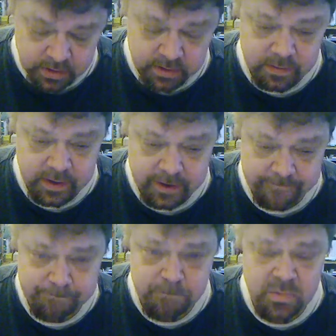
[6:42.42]
Okay?
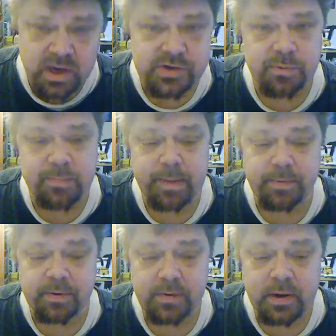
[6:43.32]
Because
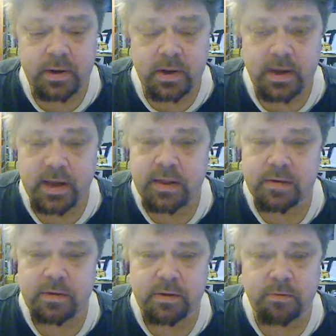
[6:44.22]
remember,
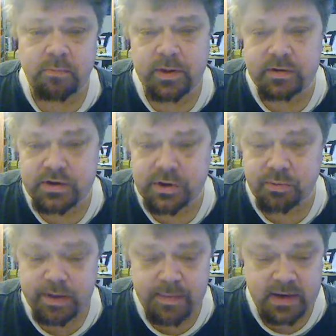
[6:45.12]
again, whether it's
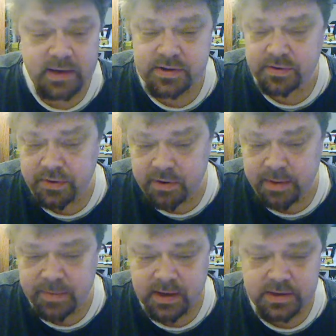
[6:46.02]
3 minutes or 30
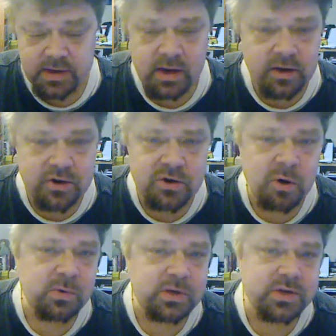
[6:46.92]
minutes, no
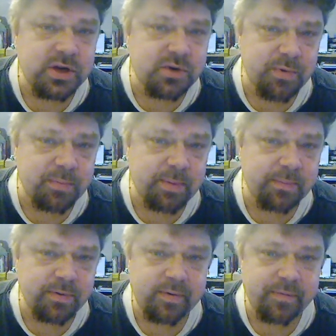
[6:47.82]
one's going to
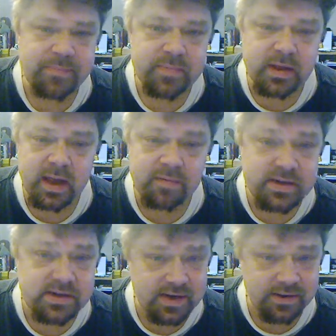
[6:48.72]
remember
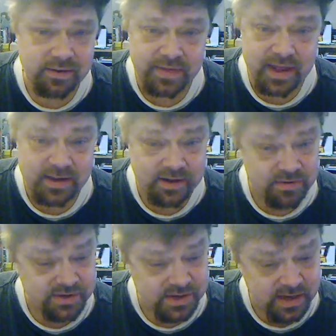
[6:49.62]
every single thing that
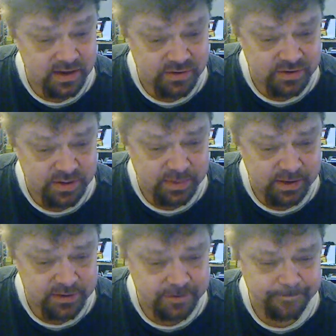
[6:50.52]
you said in your
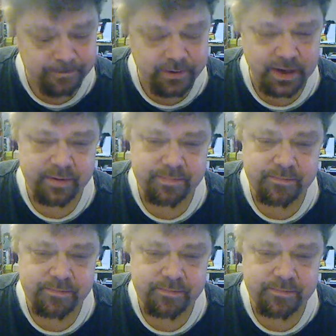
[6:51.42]
speech. Okay?